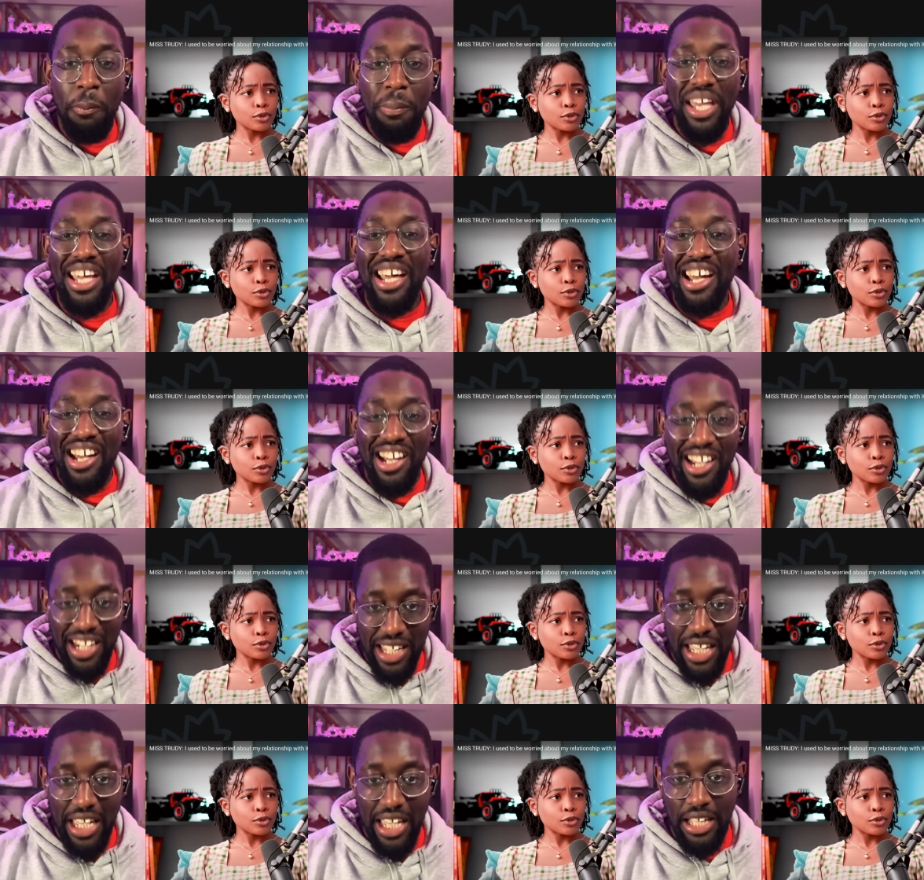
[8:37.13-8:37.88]
Speaker 1: bit
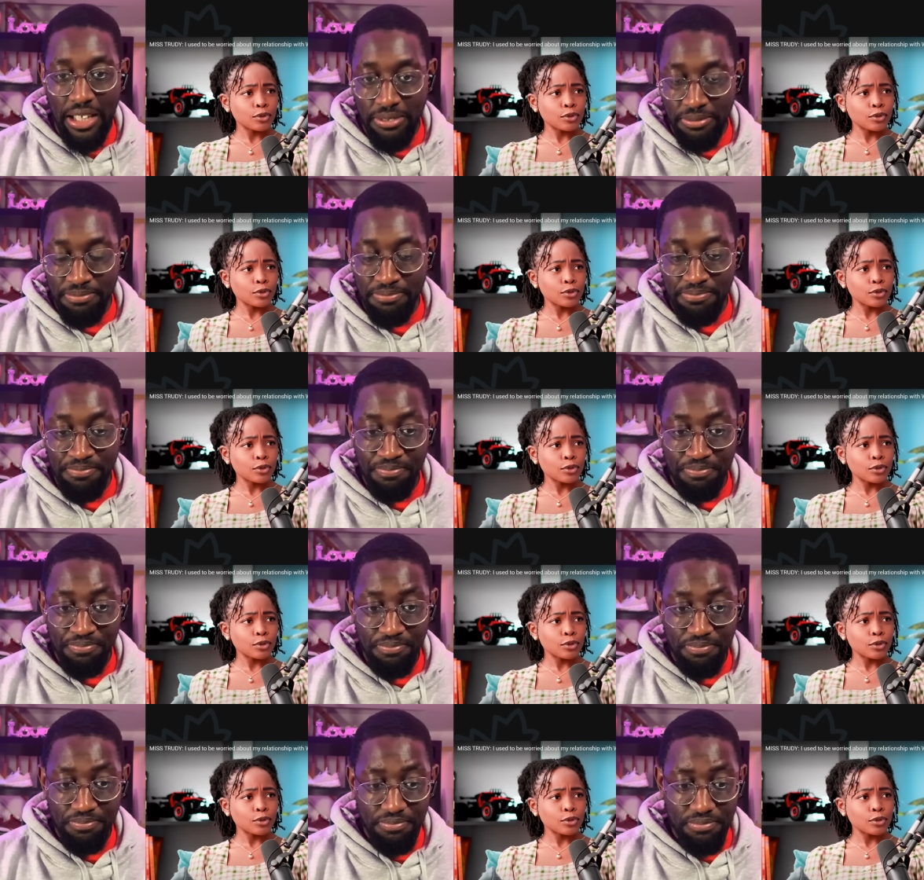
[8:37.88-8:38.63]
clingy.
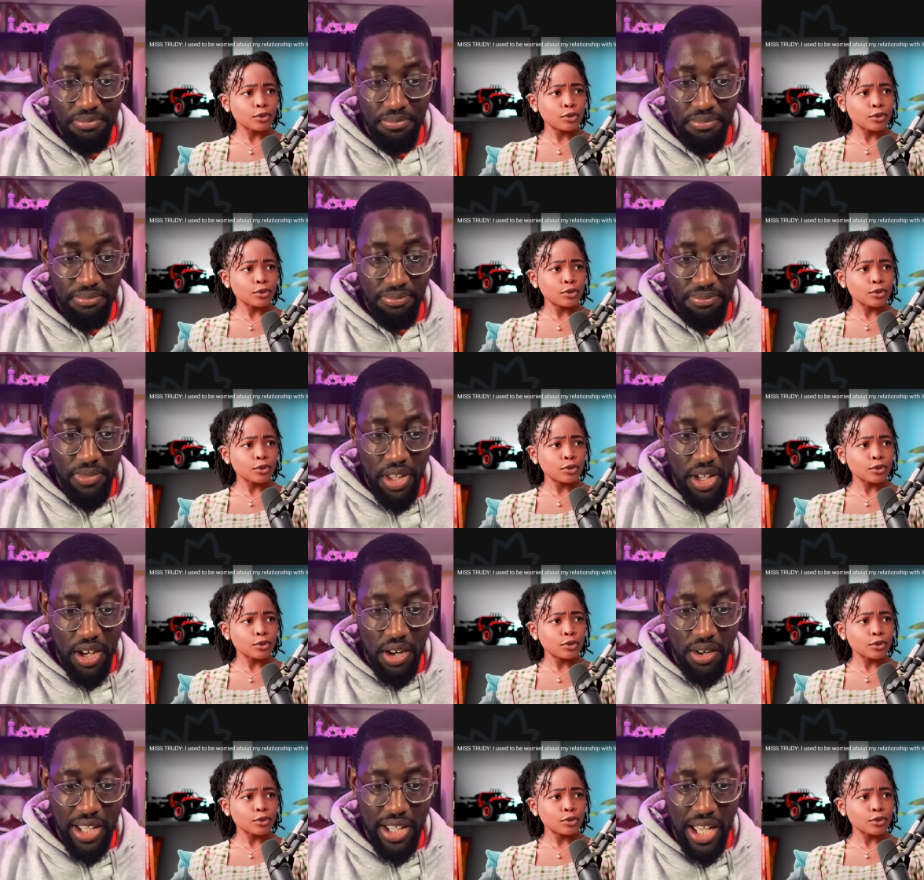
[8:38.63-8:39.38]

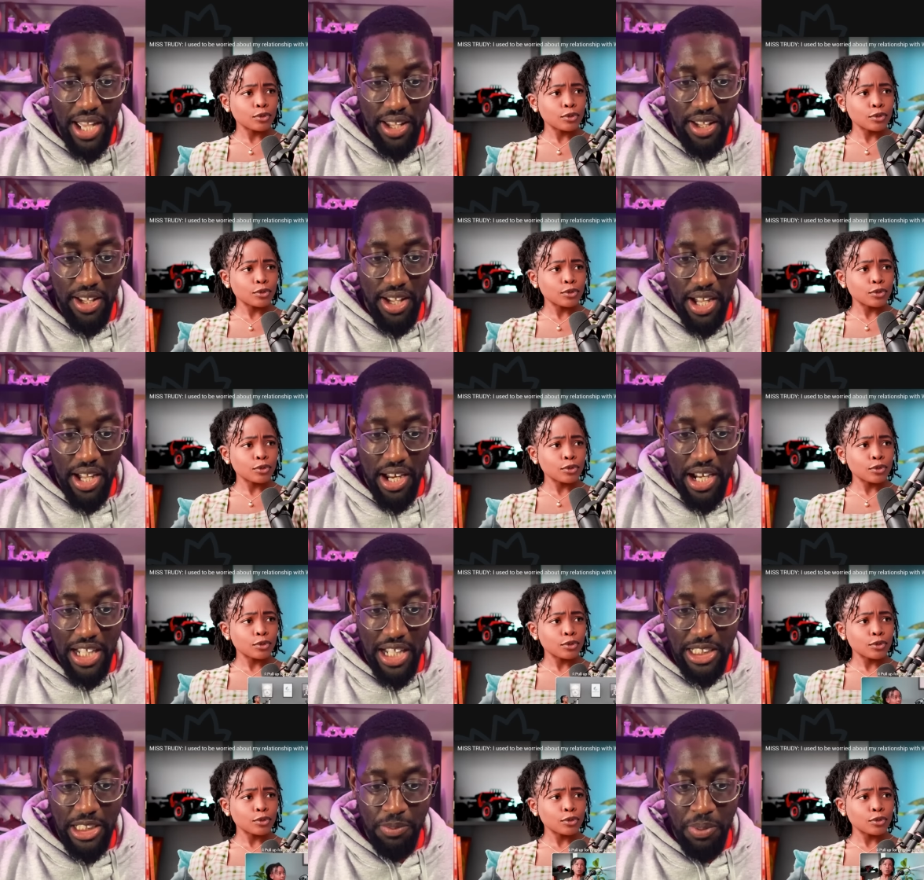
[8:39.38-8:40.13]
Okay,
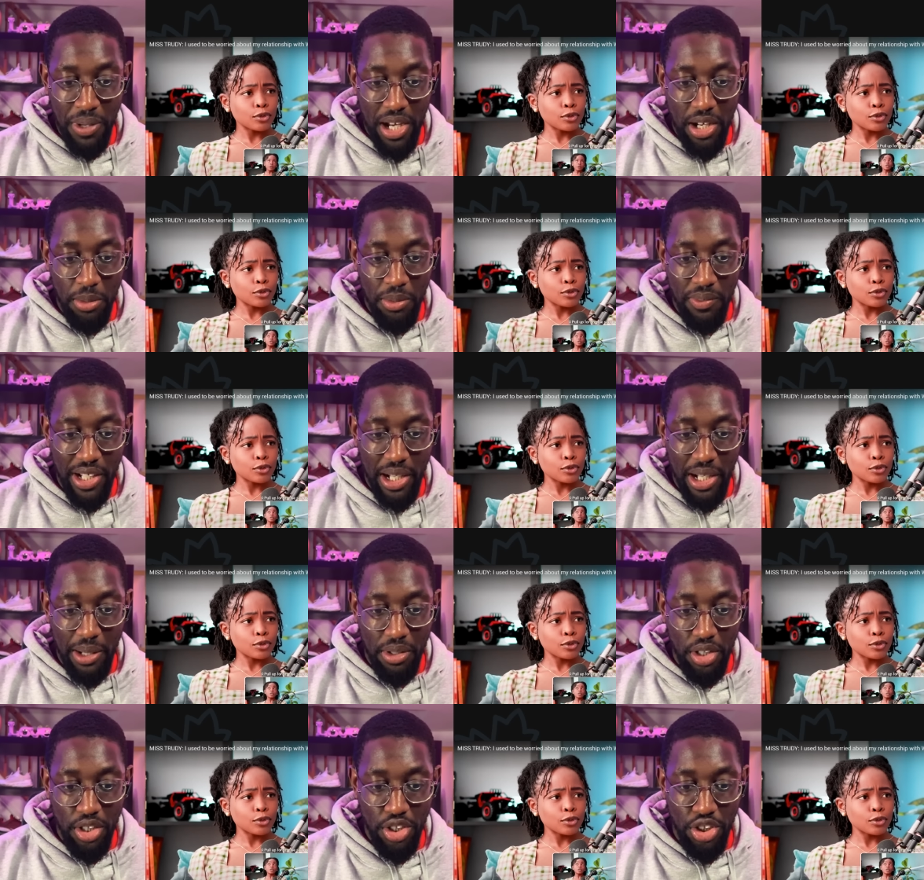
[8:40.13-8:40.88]
let's just play a little bit of
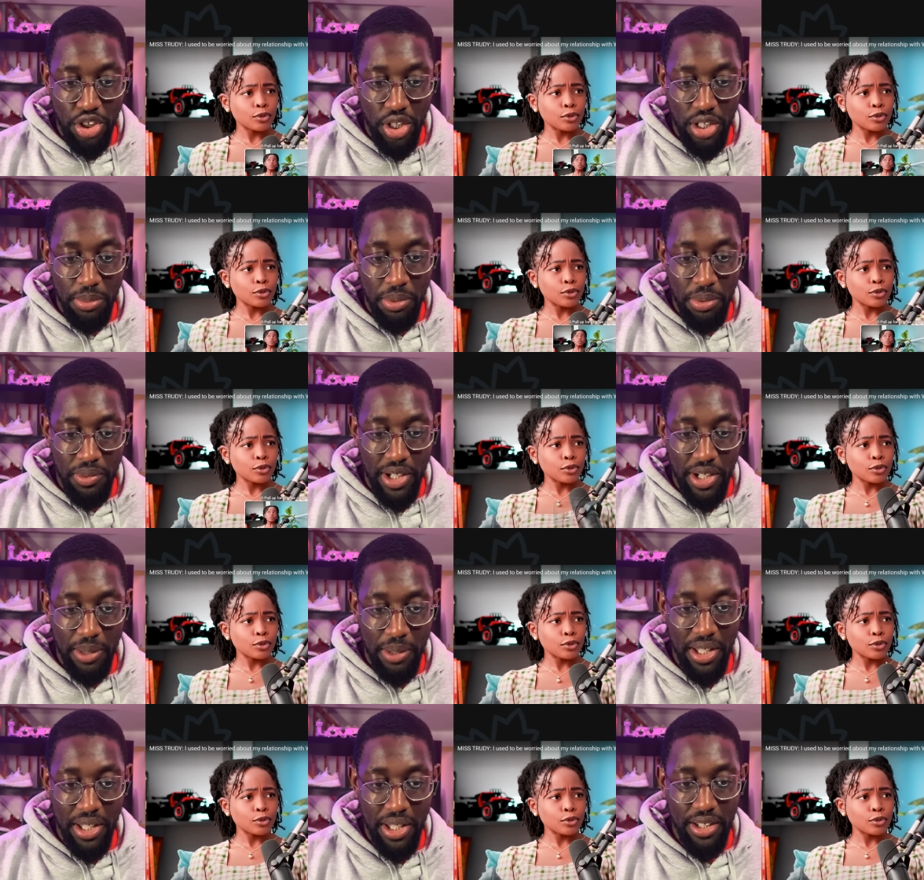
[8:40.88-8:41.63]
clip. I'm going to show you a little bit of
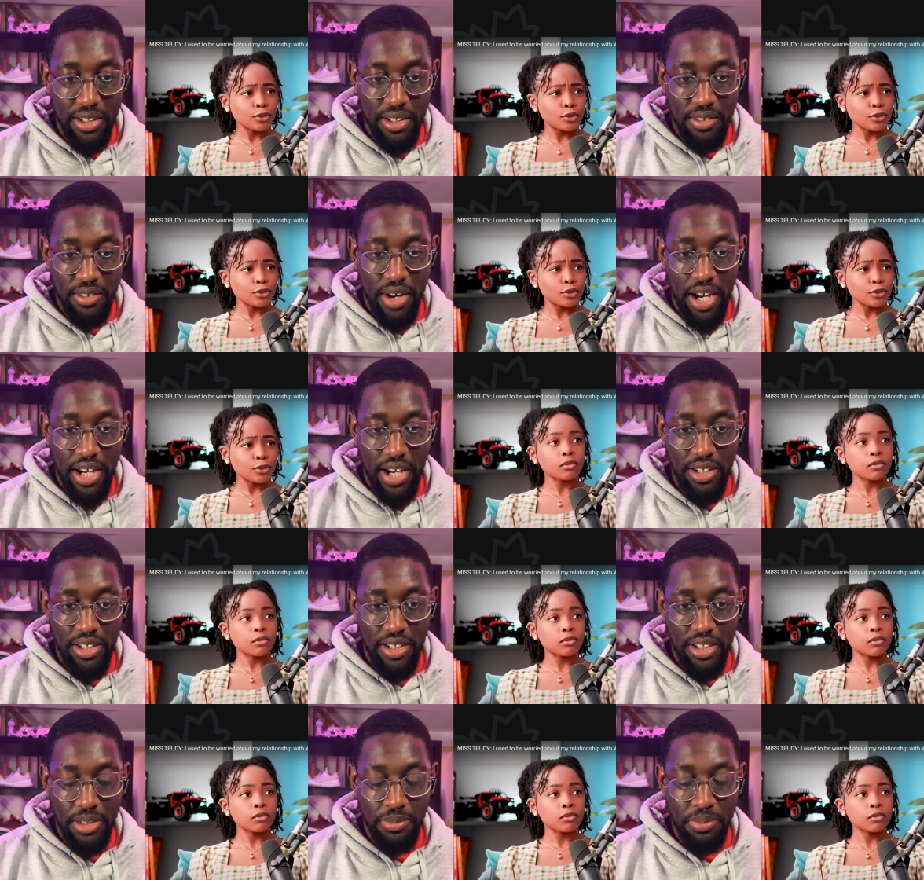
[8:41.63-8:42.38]
clip here, right?
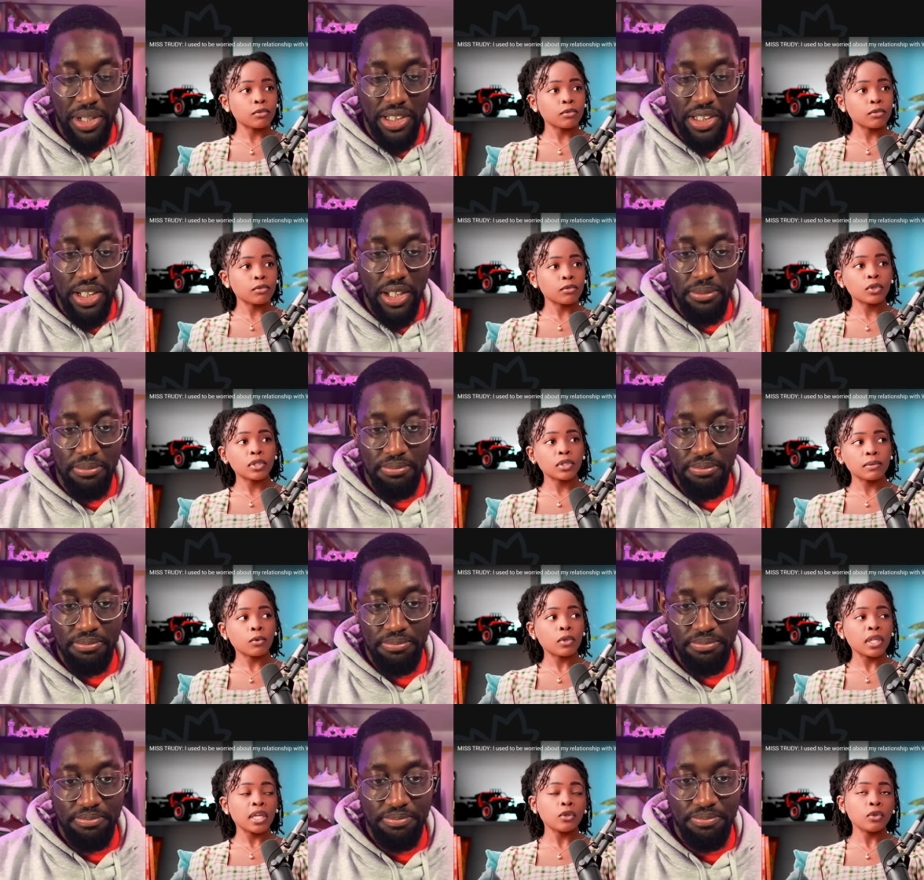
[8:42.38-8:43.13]
Let's play.
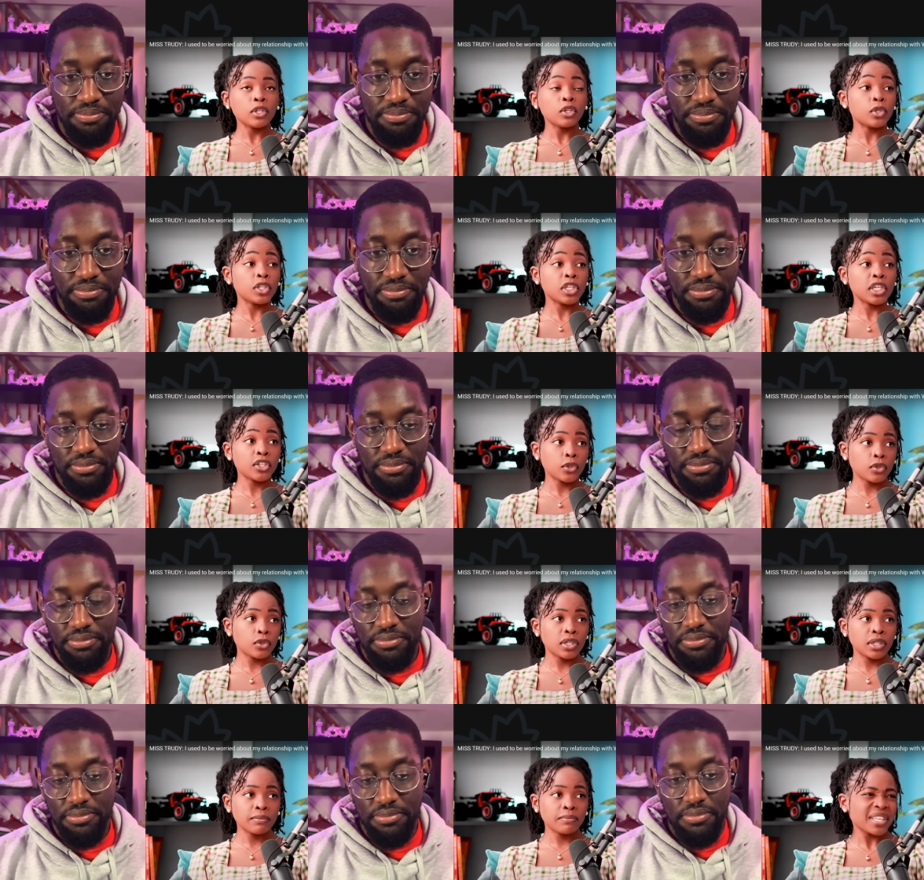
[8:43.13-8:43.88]
Possible,
Speaker 2: and you need to chase your
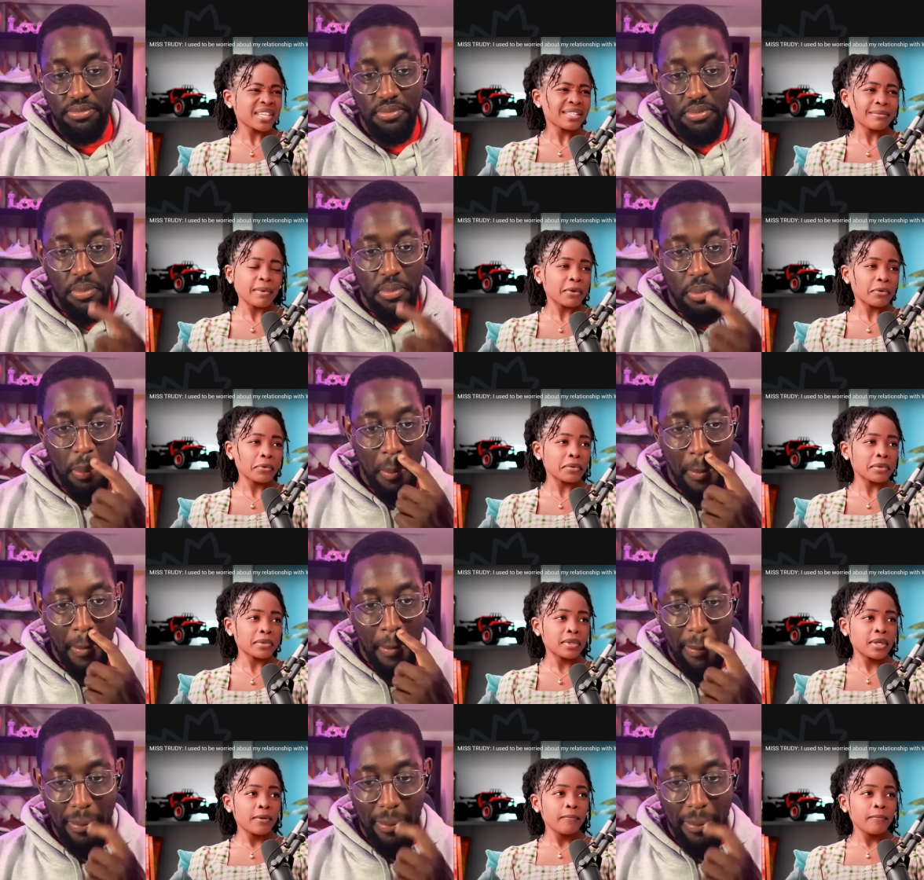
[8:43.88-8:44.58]
dreams. That's my goal.